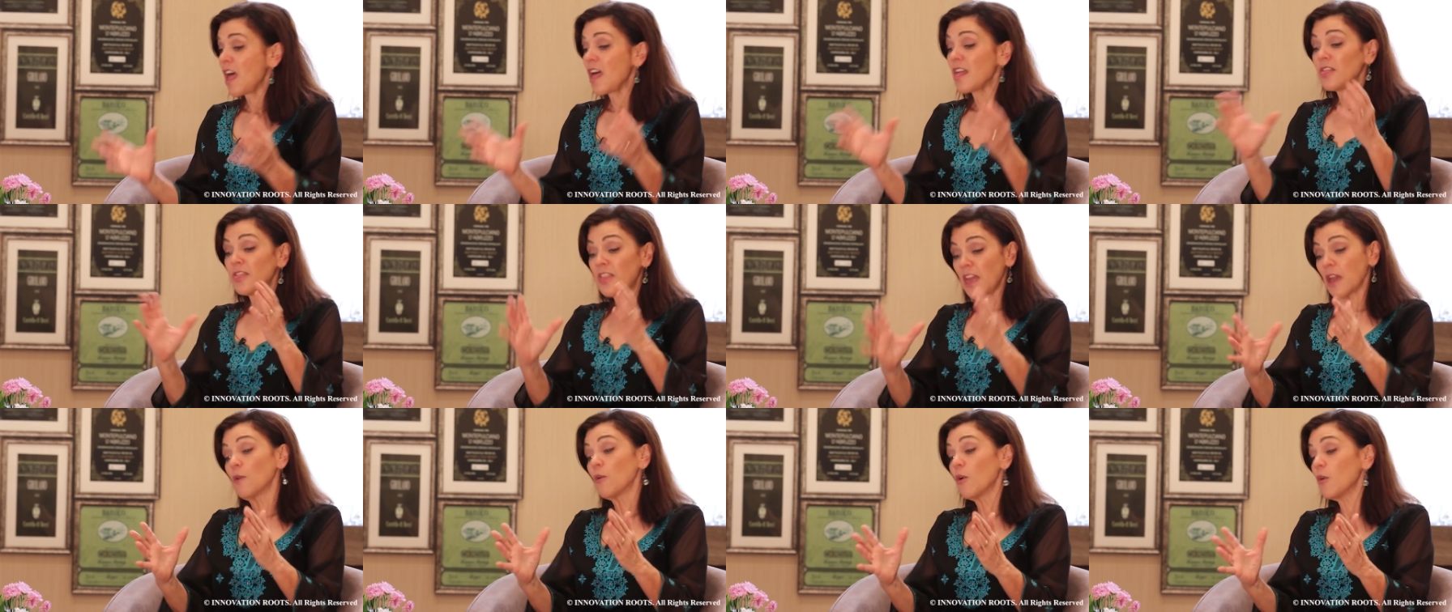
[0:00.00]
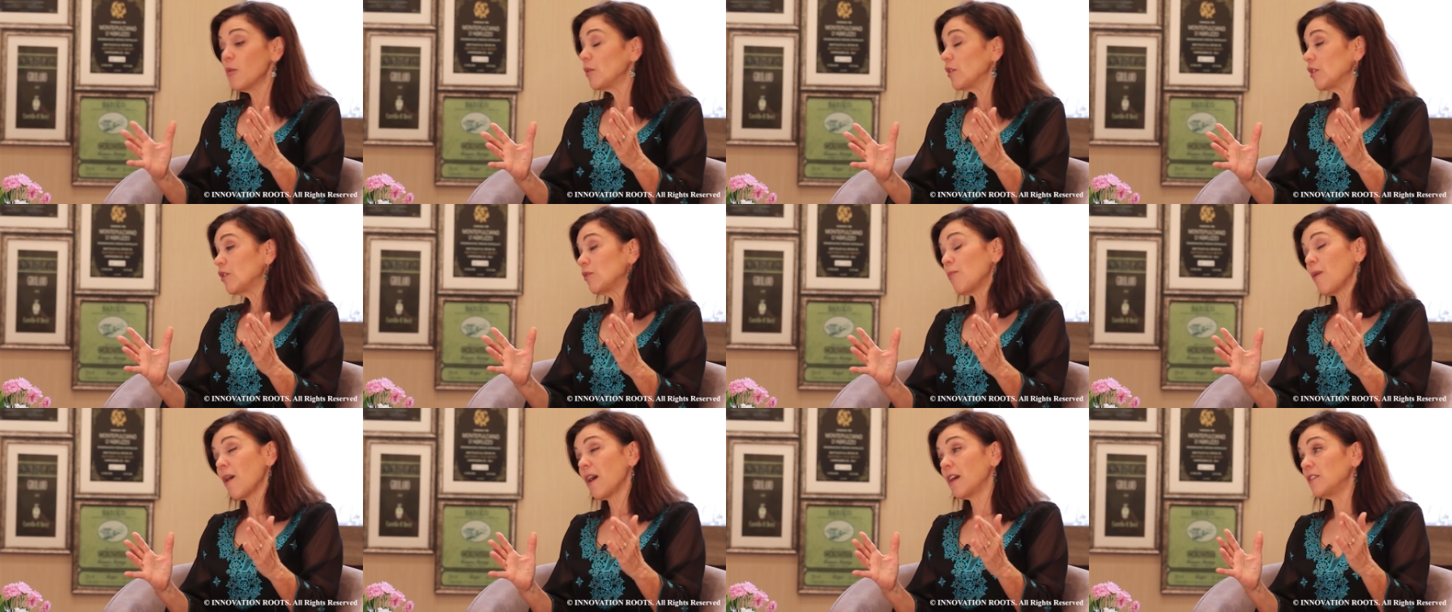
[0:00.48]
they will
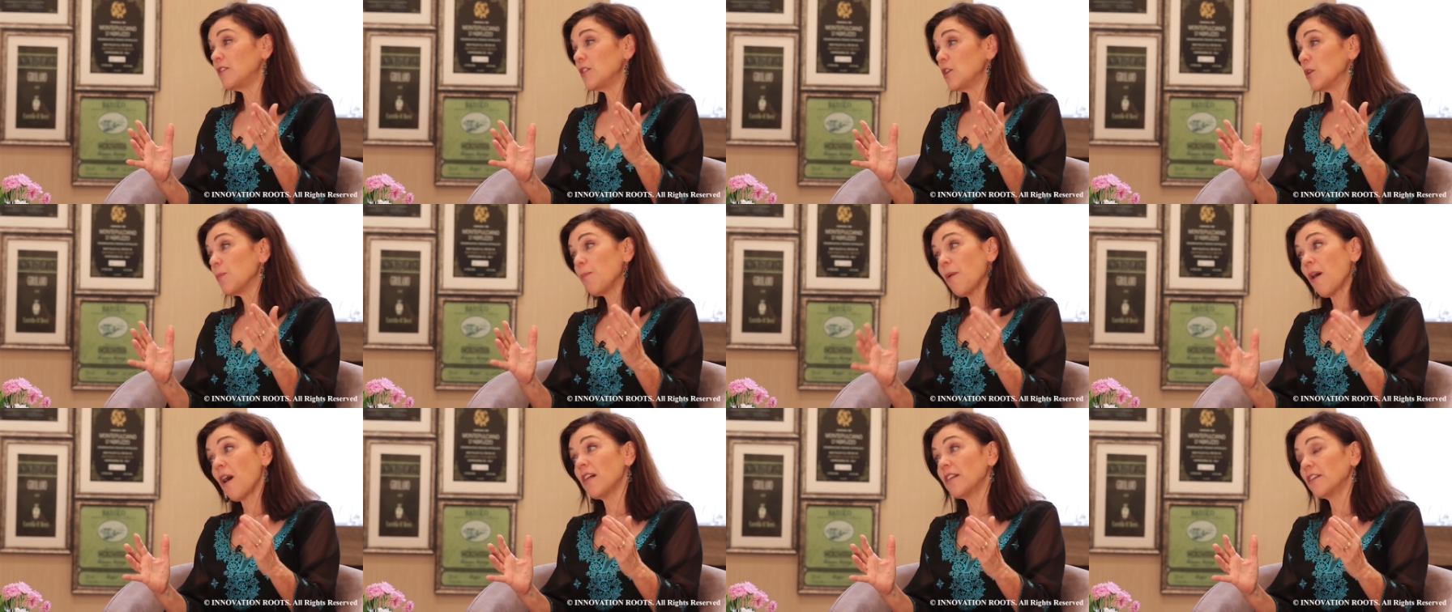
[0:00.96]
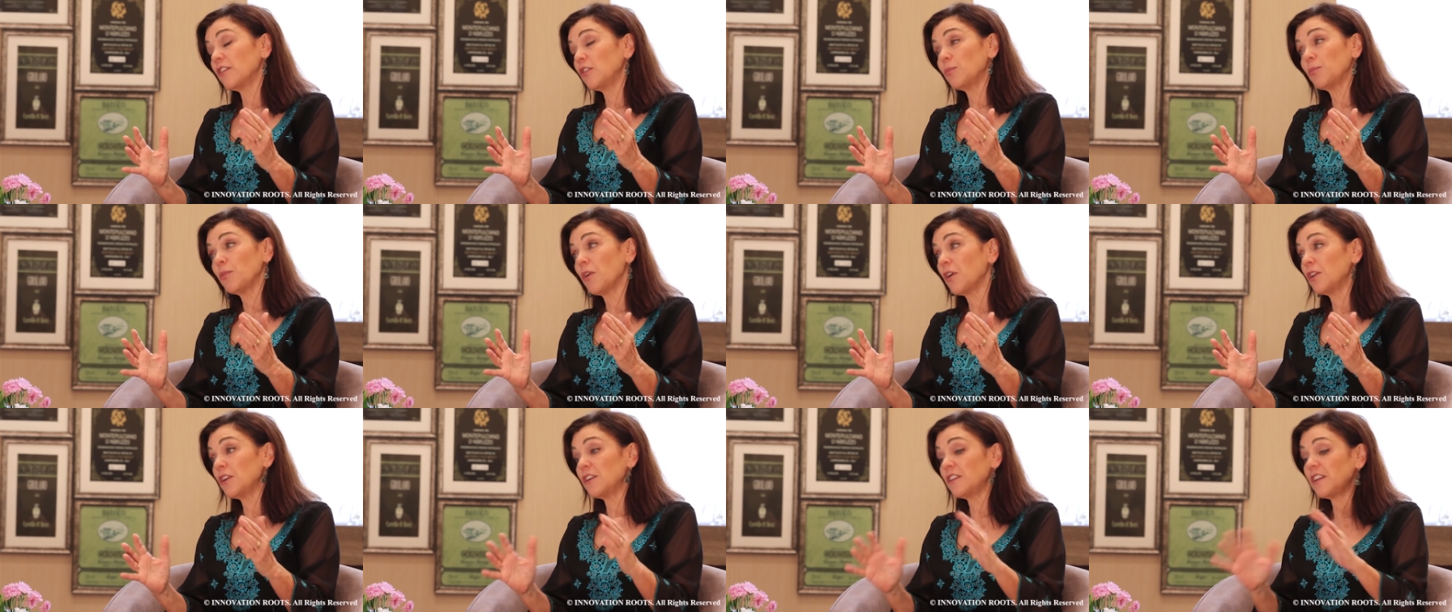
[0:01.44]
respond to your polished
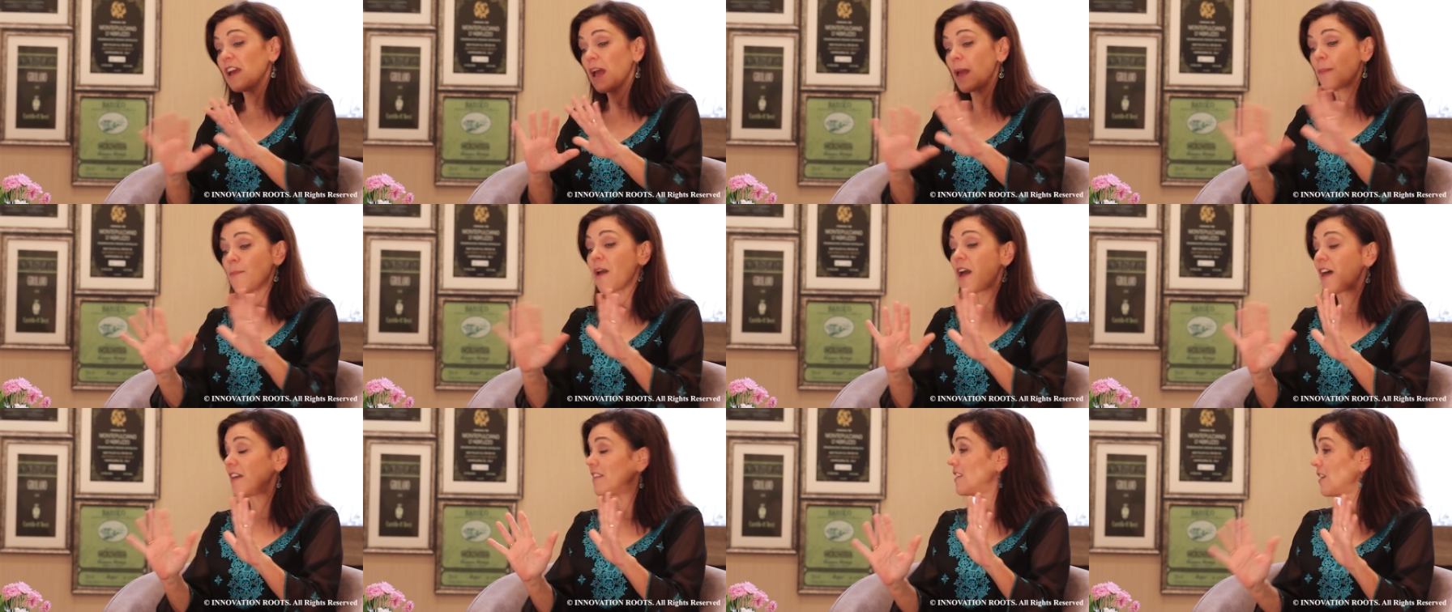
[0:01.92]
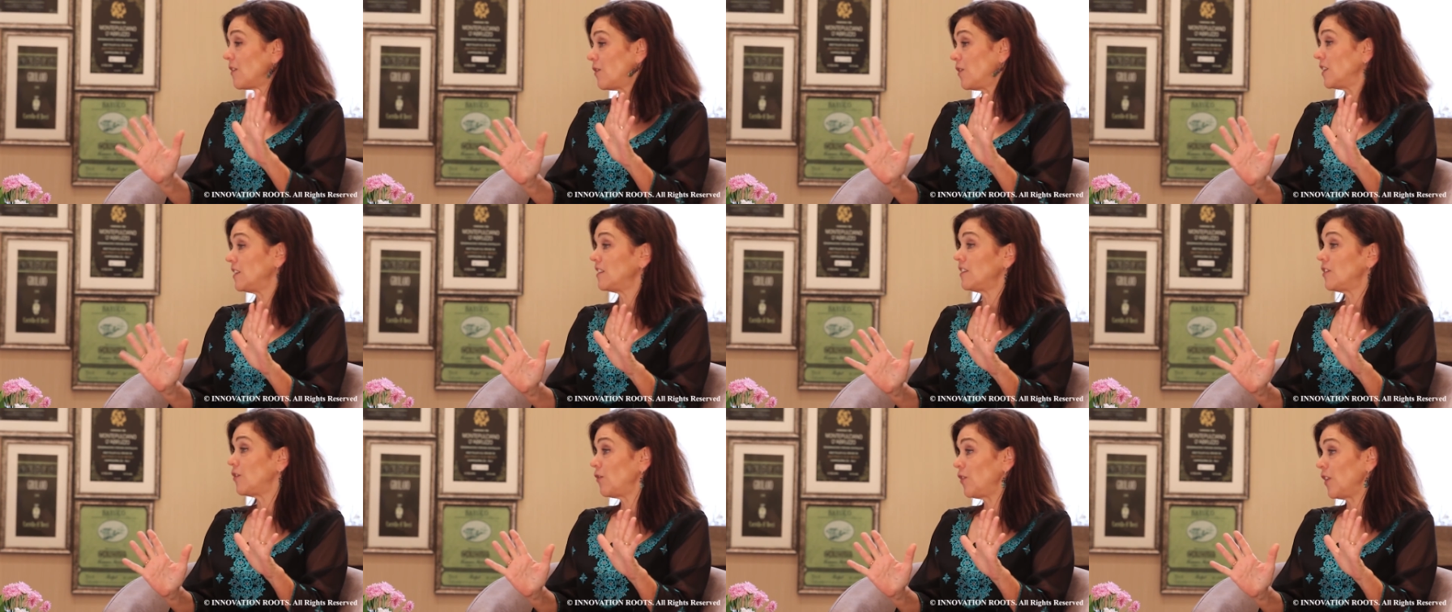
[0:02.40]
prototype as if
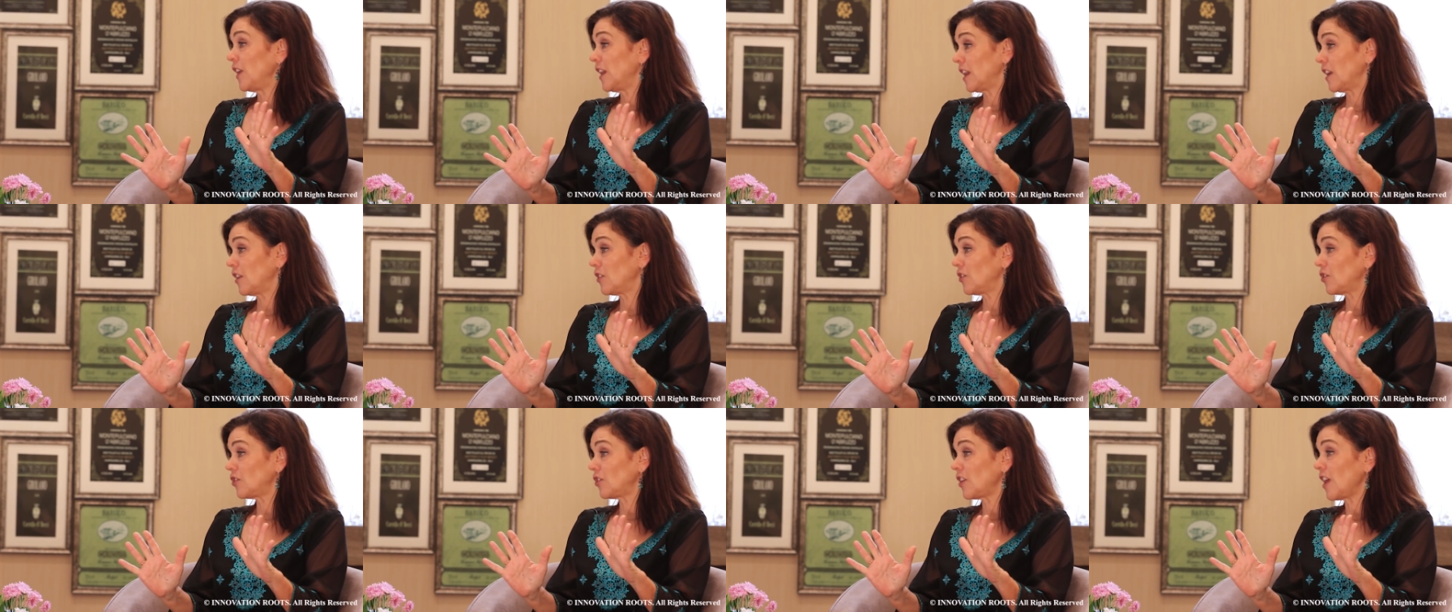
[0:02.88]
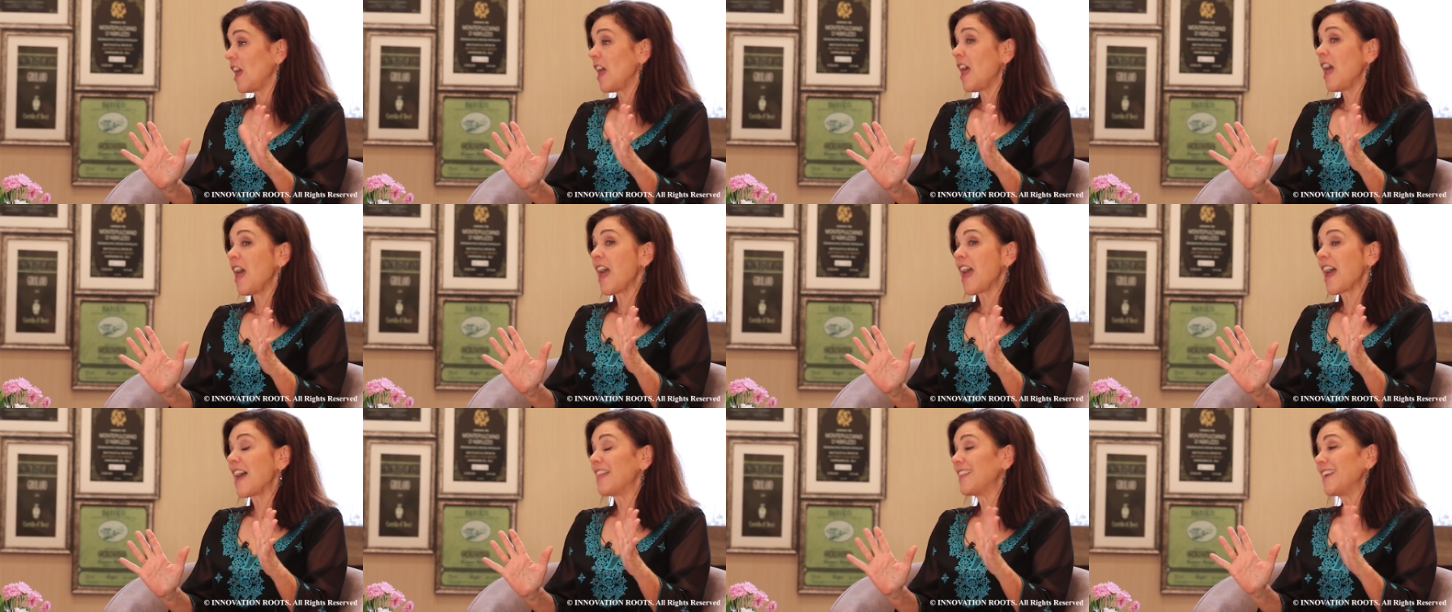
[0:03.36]
it's finished.
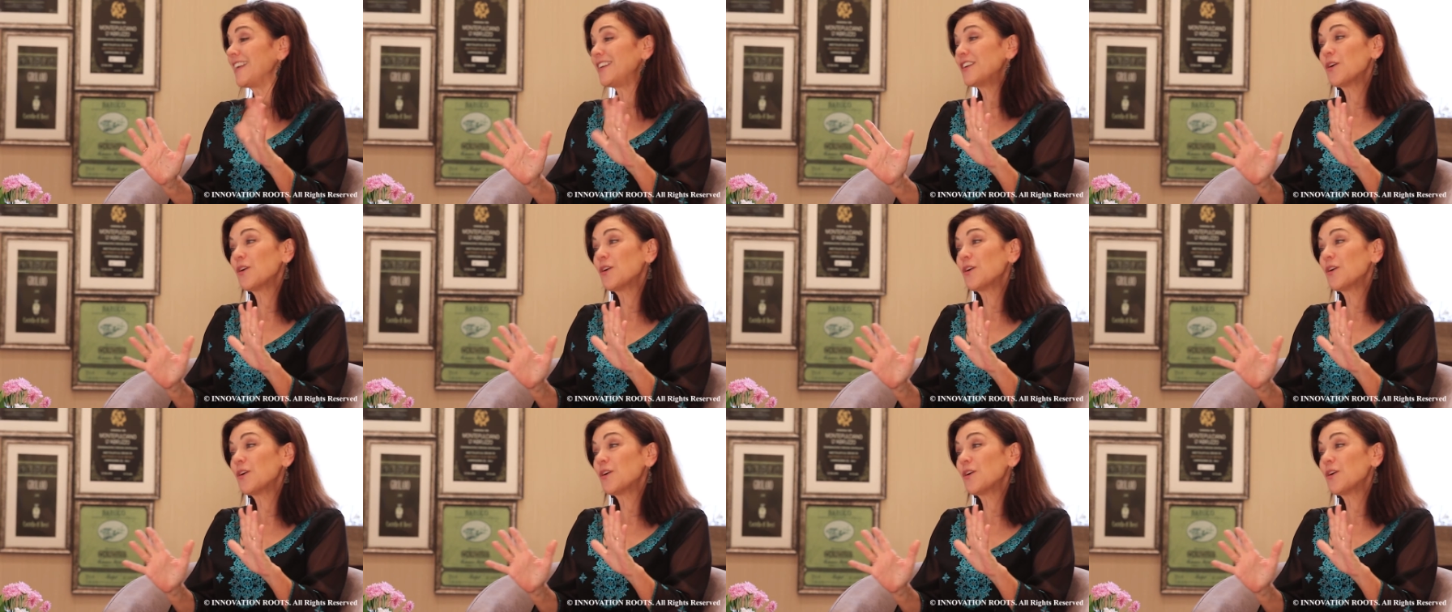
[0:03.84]
And